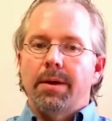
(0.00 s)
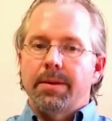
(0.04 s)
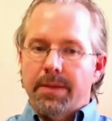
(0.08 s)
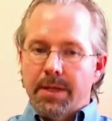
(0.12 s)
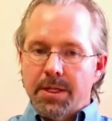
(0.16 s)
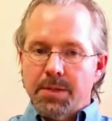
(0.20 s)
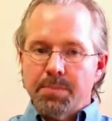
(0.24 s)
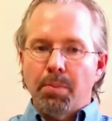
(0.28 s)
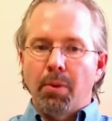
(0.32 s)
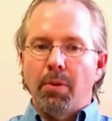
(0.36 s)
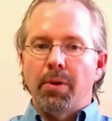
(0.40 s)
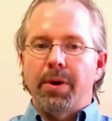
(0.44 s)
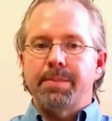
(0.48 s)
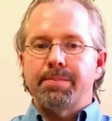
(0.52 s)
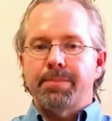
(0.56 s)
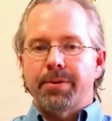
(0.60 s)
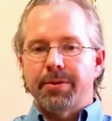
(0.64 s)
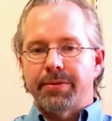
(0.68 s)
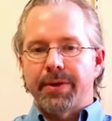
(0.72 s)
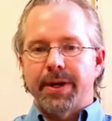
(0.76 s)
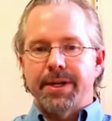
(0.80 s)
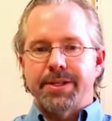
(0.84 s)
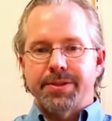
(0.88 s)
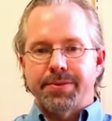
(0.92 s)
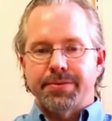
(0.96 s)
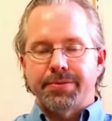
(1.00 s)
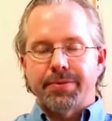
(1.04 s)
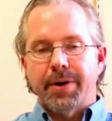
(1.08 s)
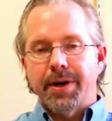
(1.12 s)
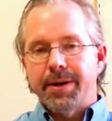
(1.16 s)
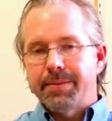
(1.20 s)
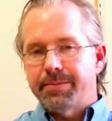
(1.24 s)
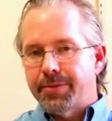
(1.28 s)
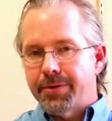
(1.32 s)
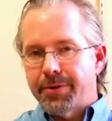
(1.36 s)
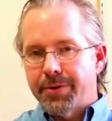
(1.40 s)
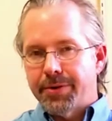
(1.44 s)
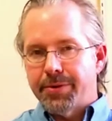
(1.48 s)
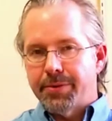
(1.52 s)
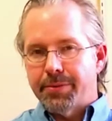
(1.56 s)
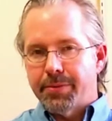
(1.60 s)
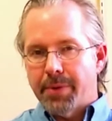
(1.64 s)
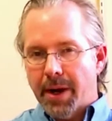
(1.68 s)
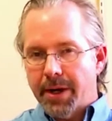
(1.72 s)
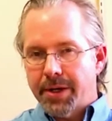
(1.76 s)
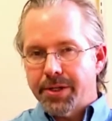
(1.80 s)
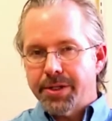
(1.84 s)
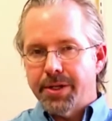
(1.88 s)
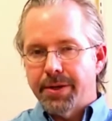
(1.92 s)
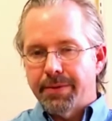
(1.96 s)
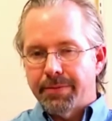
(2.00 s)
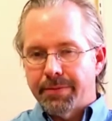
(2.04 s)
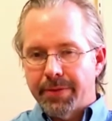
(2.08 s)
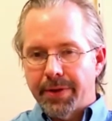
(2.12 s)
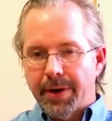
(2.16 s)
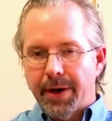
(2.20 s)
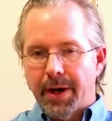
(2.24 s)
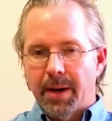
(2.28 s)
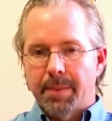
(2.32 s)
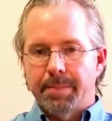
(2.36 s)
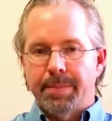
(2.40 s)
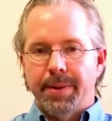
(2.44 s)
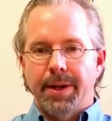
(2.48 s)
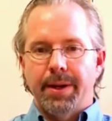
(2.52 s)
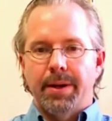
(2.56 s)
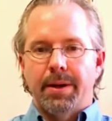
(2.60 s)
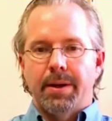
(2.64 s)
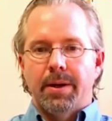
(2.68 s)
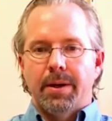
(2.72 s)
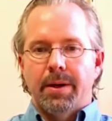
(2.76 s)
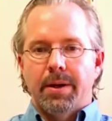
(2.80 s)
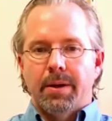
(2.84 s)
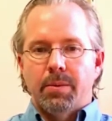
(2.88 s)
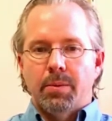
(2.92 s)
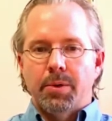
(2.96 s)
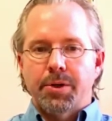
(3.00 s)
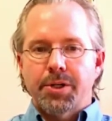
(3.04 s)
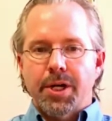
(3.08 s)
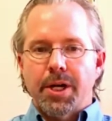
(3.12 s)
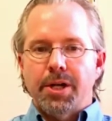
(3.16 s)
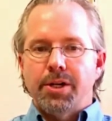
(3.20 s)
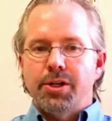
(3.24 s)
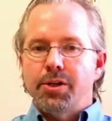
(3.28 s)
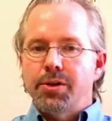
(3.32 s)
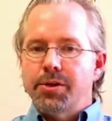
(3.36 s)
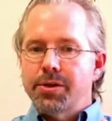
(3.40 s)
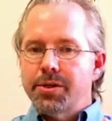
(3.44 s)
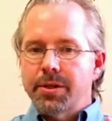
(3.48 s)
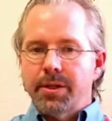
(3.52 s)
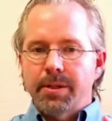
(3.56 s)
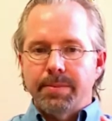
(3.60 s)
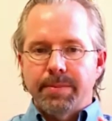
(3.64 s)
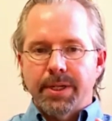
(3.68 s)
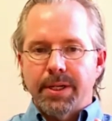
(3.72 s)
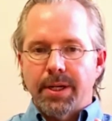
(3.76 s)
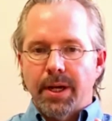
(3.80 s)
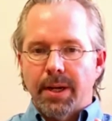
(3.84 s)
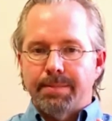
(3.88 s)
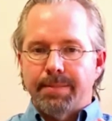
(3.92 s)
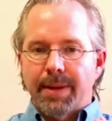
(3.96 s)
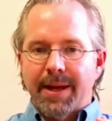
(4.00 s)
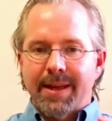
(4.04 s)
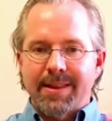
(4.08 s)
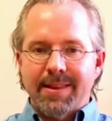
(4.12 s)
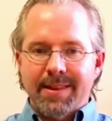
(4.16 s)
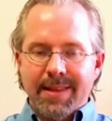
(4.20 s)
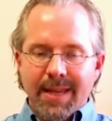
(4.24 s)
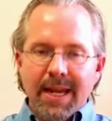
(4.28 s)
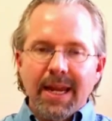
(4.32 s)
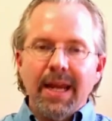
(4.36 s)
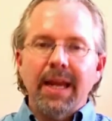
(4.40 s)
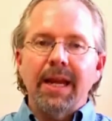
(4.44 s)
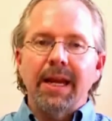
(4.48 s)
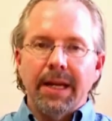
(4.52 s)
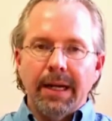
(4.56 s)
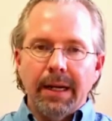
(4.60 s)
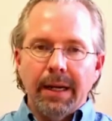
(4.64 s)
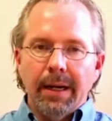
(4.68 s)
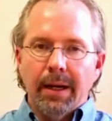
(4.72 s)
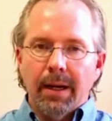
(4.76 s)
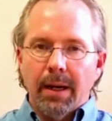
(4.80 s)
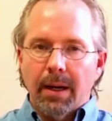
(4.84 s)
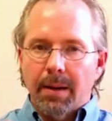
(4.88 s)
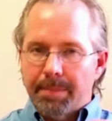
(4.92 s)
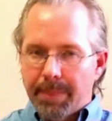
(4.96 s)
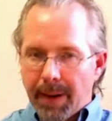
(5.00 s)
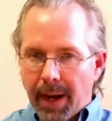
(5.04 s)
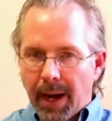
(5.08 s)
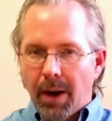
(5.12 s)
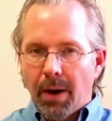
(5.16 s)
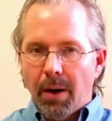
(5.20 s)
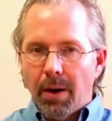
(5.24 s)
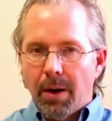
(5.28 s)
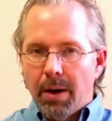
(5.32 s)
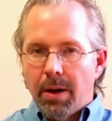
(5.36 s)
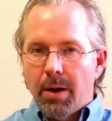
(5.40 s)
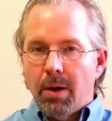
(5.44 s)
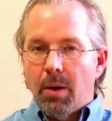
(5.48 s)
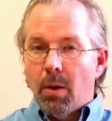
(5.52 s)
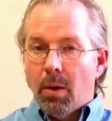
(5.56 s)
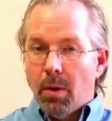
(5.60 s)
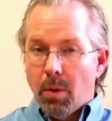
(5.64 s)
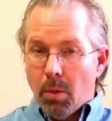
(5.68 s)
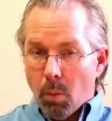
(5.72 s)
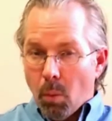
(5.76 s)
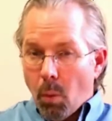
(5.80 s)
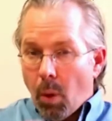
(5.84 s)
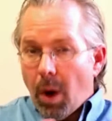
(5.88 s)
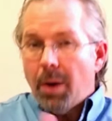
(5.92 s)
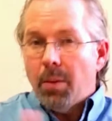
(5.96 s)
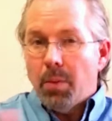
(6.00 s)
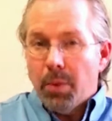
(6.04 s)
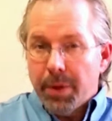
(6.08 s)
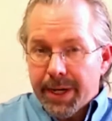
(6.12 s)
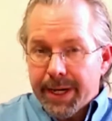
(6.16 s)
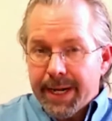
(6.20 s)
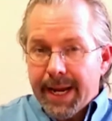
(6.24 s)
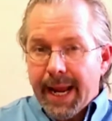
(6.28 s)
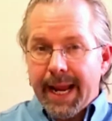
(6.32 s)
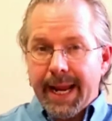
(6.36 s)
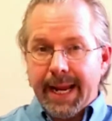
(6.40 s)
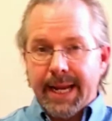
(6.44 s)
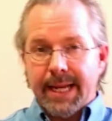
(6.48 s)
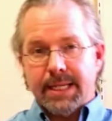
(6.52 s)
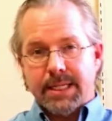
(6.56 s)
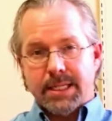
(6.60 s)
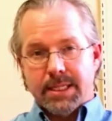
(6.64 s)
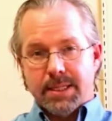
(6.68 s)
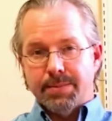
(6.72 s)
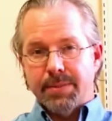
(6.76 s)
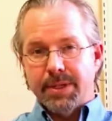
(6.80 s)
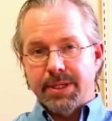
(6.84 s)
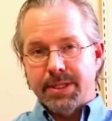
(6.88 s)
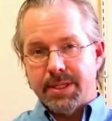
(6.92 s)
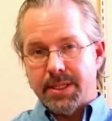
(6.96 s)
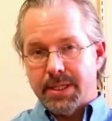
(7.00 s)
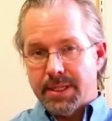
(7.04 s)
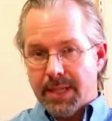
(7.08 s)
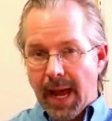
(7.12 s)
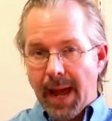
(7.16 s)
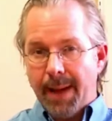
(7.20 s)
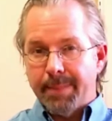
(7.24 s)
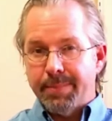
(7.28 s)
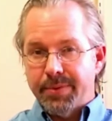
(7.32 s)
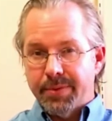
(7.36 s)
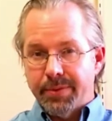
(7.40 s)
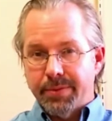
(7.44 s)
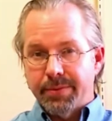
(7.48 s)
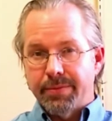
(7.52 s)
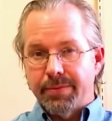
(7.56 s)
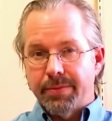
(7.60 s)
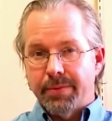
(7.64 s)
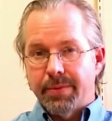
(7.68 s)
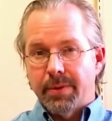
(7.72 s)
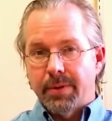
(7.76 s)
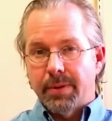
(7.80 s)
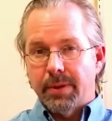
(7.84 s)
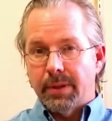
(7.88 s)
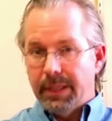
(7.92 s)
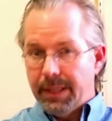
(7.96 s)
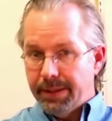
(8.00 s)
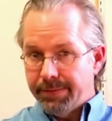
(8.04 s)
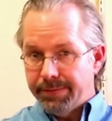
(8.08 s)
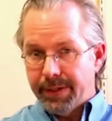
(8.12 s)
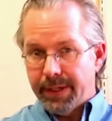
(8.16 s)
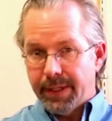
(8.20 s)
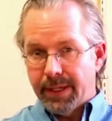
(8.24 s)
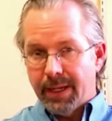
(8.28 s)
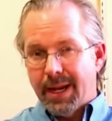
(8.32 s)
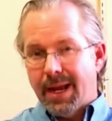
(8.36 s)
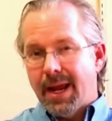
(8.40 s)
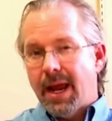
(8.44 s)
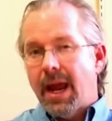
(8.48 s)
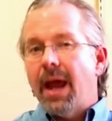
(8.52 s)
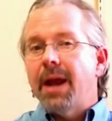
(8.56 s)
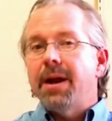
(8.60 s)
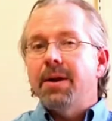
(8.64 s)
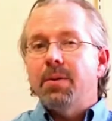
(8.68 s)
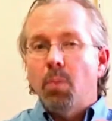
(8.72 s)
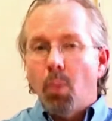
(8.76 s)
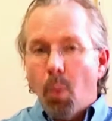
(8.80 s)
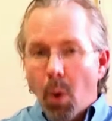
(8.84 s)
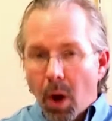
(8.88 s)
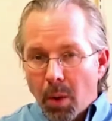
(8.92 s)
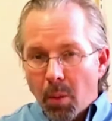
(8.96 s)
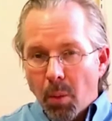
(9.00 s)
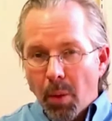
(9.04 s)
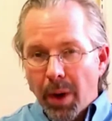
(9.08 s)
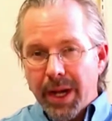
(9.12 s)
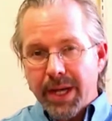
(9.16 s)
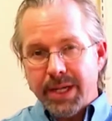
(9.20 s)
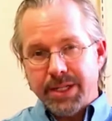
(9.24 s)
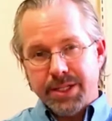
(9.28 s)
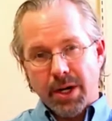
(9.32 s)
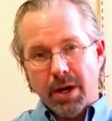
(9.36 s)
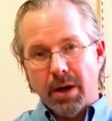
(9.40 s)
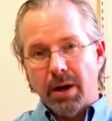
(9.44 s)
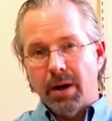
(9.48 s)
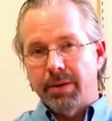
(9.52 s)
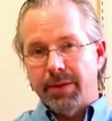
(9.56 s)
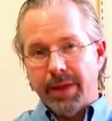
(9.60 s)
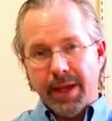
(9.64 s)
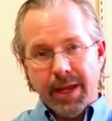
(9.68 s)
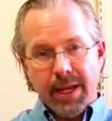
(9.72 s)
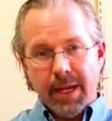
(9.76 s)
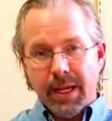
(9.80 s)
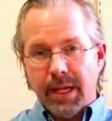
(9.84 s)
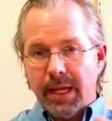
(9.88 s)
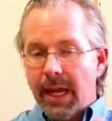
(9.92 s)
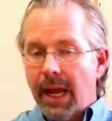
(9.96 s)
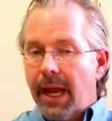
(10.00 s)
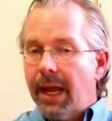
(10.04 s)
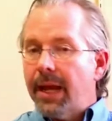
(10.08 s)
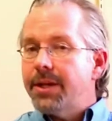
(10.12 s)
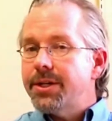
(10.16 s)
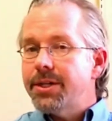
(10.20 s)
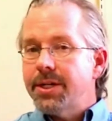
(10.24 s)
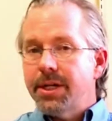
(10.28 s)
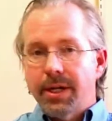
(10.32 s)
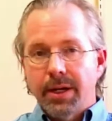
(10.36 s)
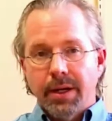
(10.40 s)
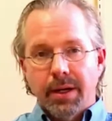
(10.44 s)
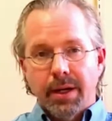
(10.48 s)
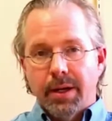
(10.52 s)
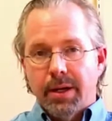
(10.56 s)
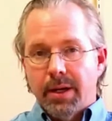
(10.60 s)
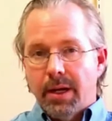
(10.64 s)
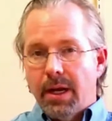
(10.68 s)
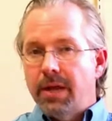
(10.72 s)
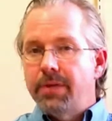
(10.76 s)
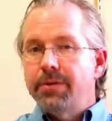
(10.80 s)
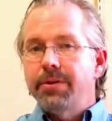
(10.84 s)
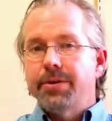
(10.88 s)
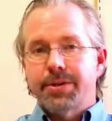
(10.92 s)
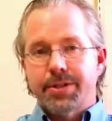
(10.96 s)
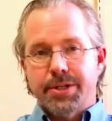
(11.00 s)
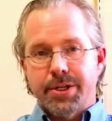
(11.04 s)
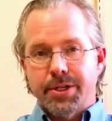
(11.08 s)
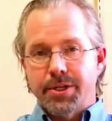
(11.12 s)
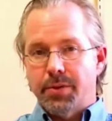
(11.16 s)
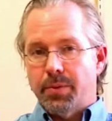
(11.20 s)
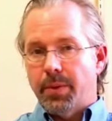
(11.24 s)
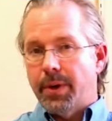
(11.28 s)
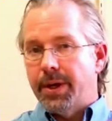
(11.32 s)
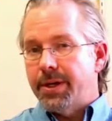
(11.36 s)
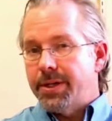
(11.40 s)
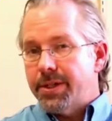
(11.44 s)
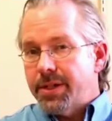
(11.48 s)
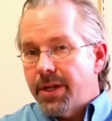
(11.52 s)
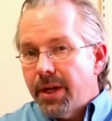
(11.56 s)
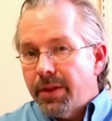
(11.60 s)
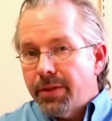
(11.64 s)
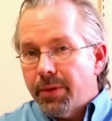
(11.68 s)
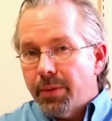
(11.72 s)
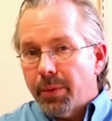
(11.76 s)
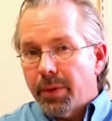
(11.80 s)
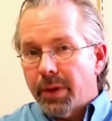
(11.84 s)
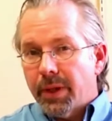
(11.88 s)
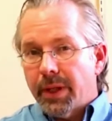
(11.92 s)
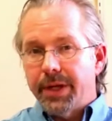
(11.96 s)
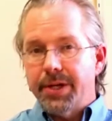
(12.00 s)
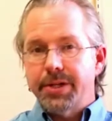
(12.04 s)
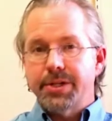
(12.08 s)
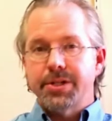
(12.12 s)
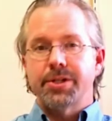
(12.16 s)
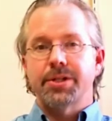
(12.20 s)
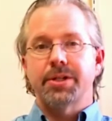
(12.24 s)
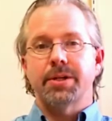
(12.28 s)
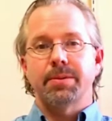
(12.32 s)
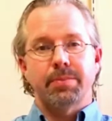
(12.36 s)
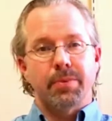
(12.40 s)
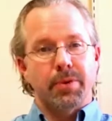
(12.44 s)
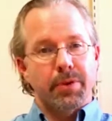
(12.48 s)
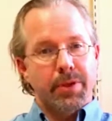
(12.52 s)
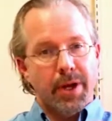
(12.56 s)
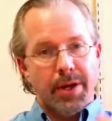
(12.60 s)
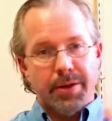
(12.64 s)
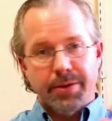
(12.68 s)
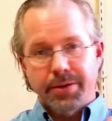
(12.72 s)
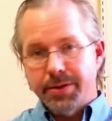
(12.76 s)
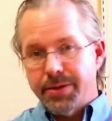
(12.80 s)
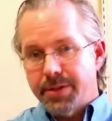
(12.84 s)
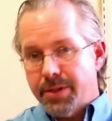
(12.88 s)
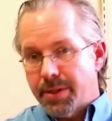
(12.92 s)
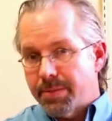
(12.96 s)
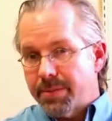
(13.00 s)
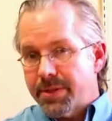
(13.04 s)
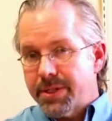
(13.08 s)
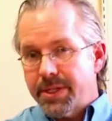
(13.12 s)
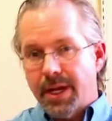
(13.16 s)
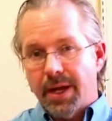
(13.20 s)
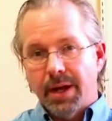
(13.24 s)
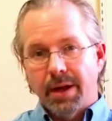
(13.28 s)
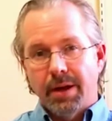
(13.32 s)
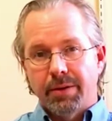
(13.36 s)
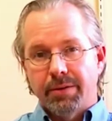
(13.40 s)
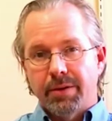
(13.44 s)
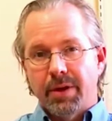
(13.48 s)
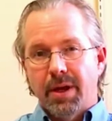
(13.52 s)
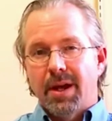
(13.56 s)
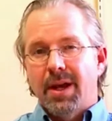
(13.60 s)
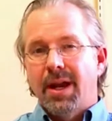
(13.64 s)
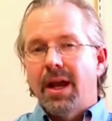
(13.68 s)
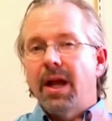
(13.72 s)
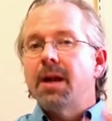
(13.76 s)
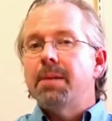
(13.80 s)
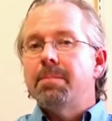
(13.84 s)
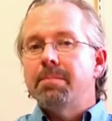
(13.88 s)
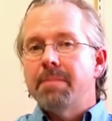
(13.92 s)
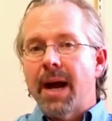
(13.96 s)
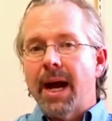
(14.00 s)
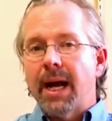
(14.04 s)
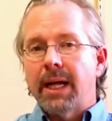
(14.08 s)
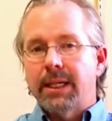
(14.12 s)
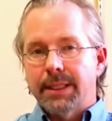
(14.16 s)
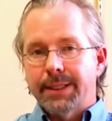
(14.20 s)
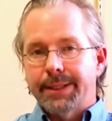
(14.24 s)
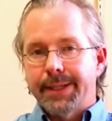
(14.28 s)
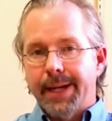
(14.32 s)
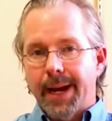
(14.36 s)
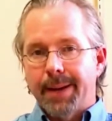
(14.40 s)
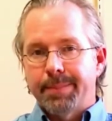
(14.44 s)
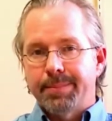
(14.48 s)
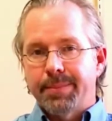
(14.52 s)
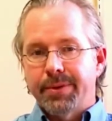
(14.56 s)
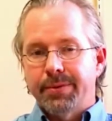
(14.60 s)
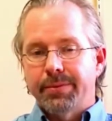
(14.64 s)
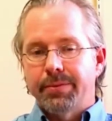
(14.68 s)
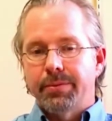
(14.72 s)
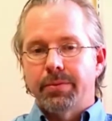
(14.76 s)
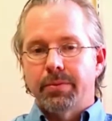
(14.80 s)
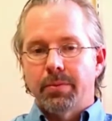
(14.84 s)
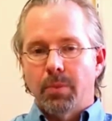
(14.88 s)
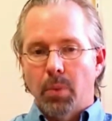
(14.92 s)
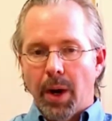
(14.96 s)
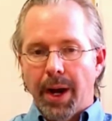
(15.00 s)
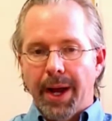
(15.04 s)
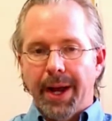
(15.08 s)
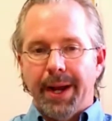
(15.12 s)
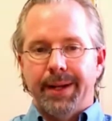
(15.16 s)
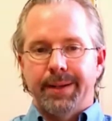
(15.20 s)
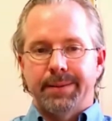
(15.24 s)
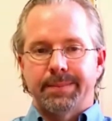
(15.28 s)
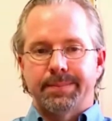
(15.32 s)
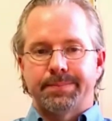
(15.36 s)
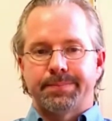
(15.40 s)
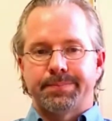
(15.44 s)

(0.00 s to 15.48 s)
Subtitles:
This point provides a frame for the direction of therapy, which can usually be done by thinking about what would enhance someone's adaptive living and in what ways are they engaging in their situation, in the relationship with others, themselves, in a maladaptive way.